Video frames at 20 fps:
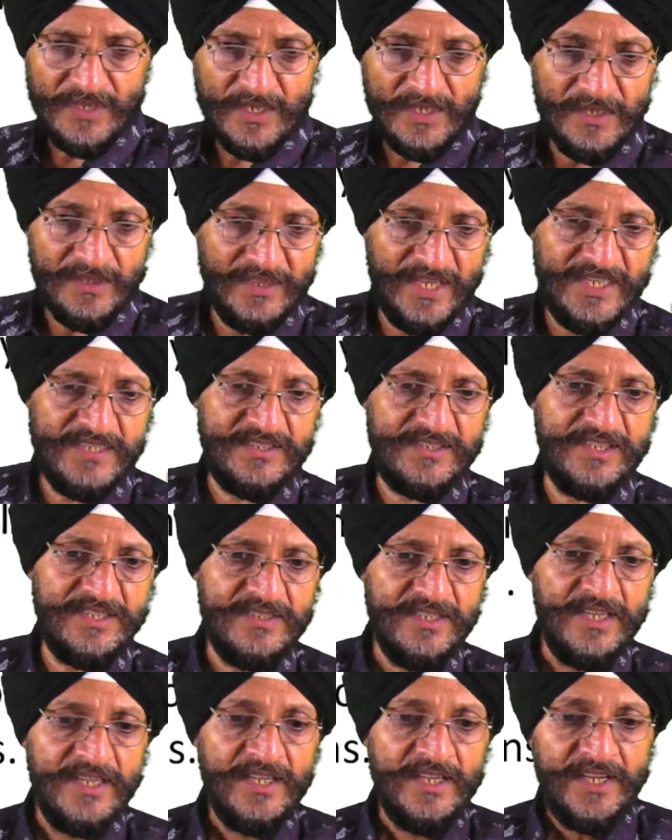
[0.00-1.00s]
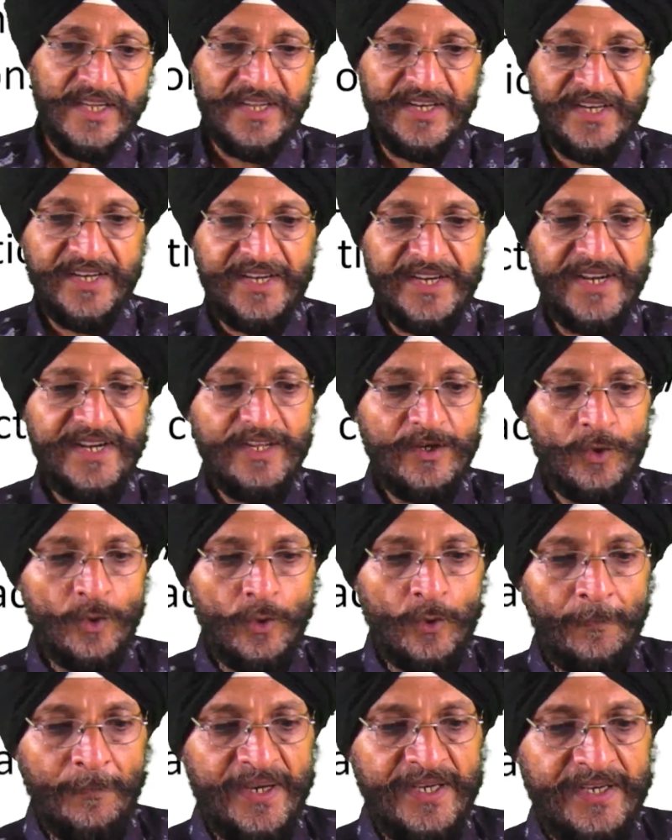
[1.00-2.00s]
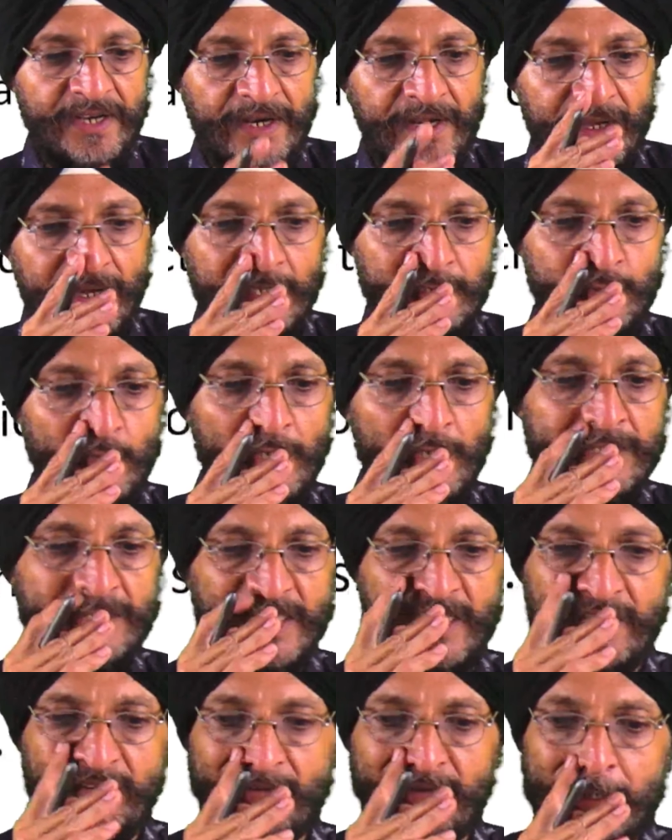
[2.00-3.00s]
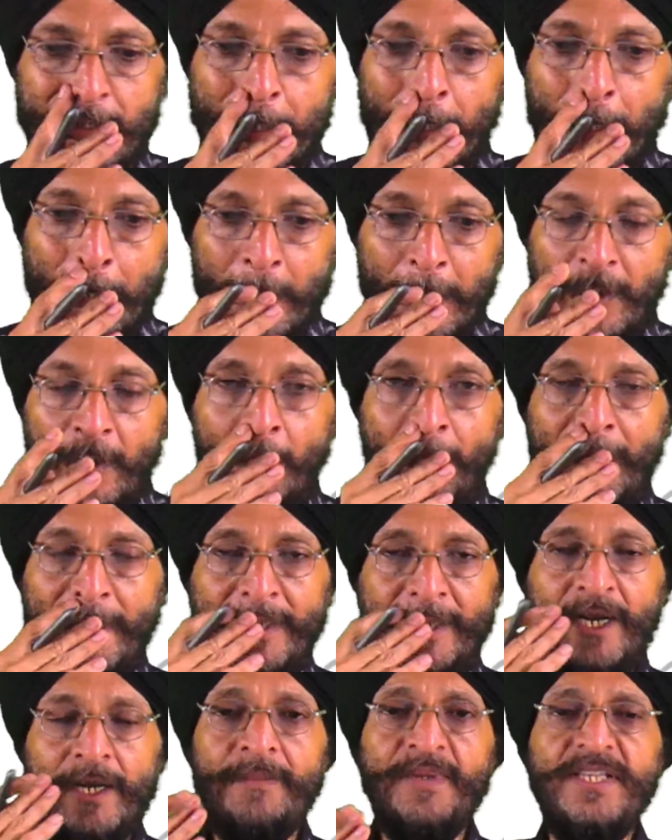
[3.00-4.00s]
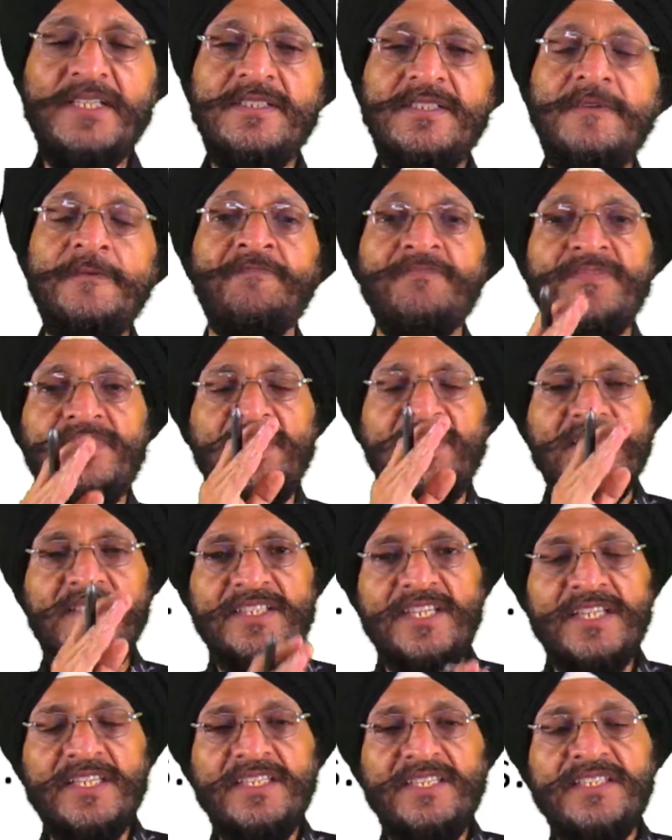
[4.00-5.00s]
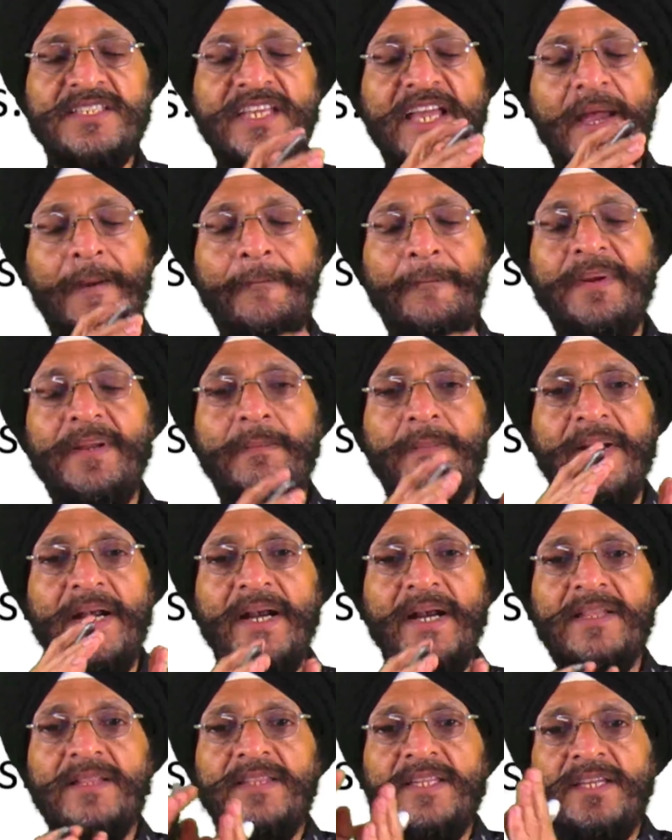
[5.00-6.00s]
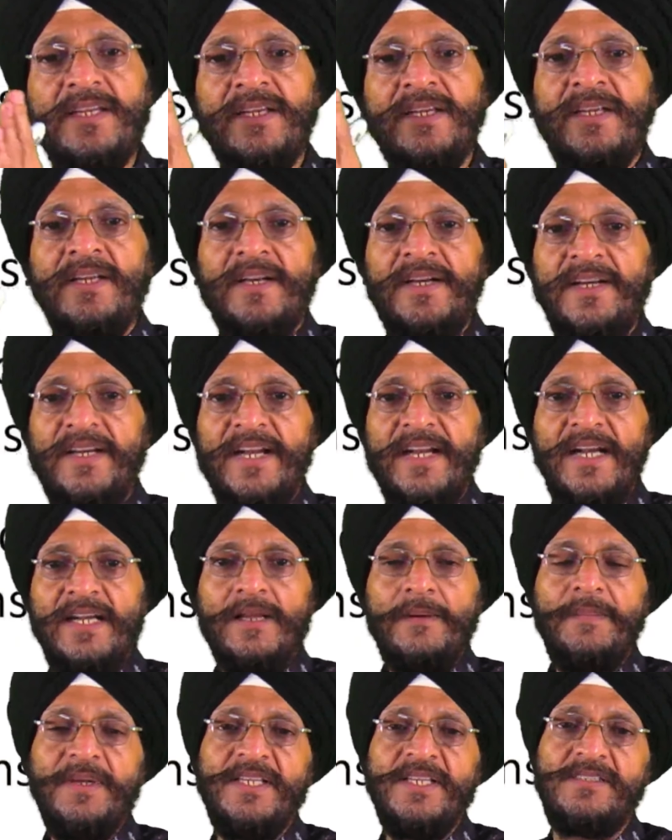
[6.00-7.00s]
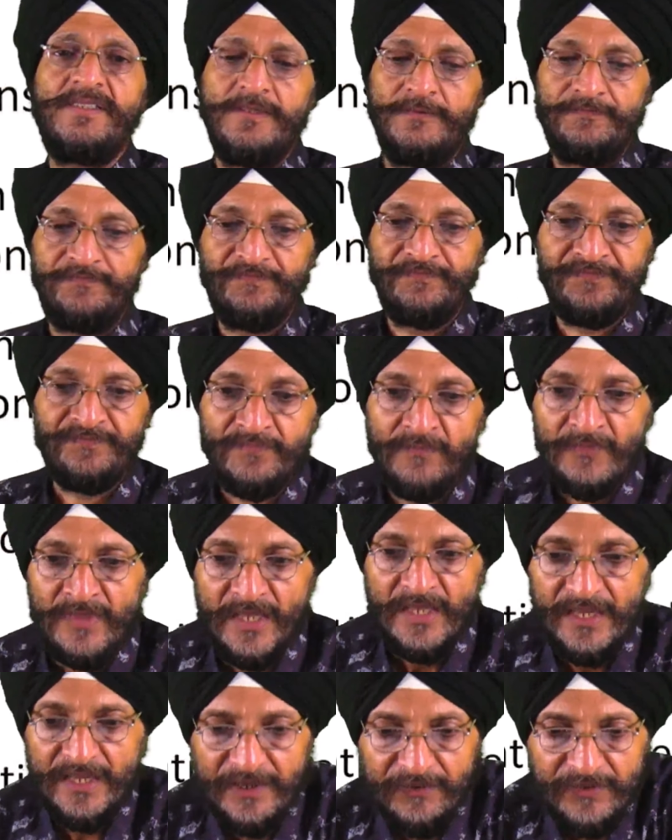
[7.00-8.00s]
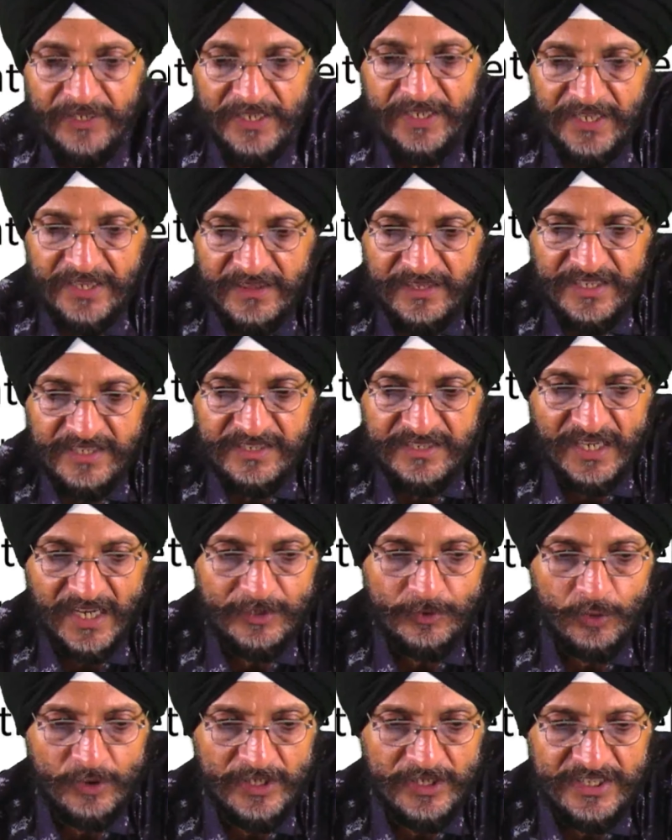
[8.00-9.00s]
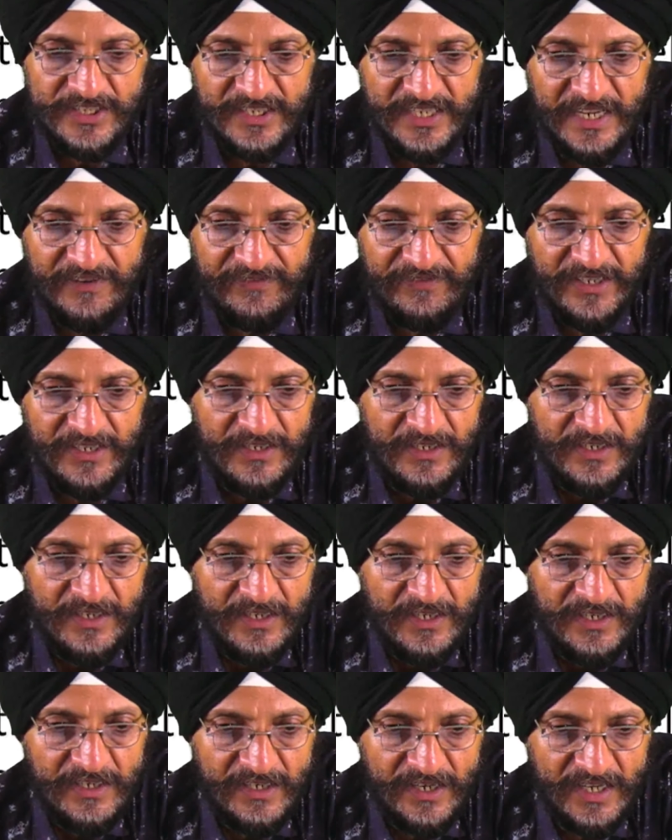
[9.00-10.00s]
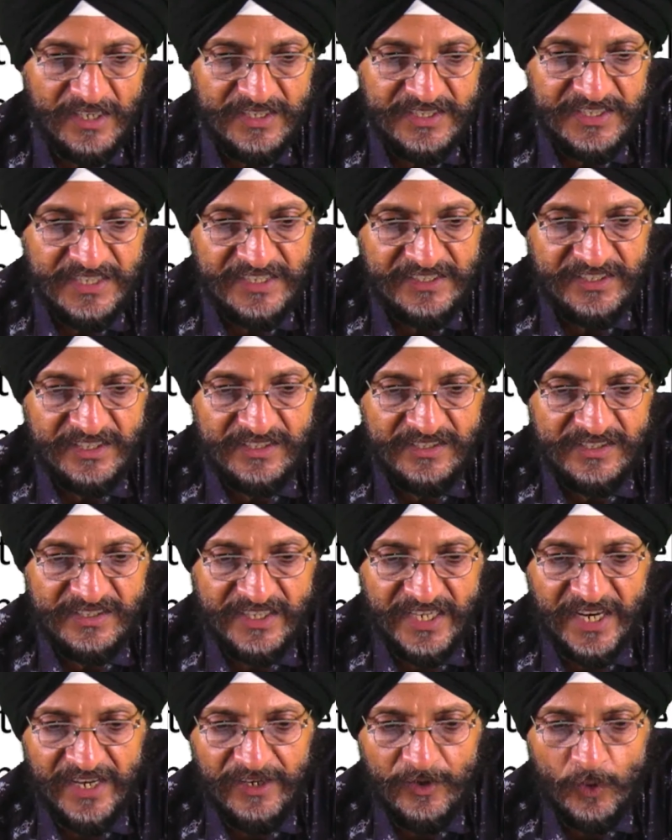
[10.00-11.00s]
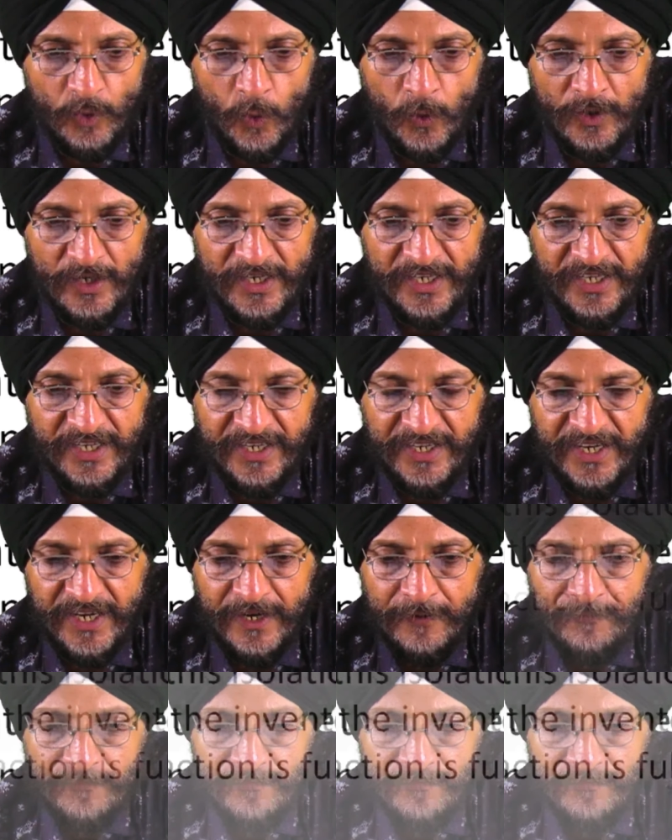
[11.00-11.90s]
Next is read committed isolation levels. Committed means the changes have been made in the database. If in this isolation level, transactions can only read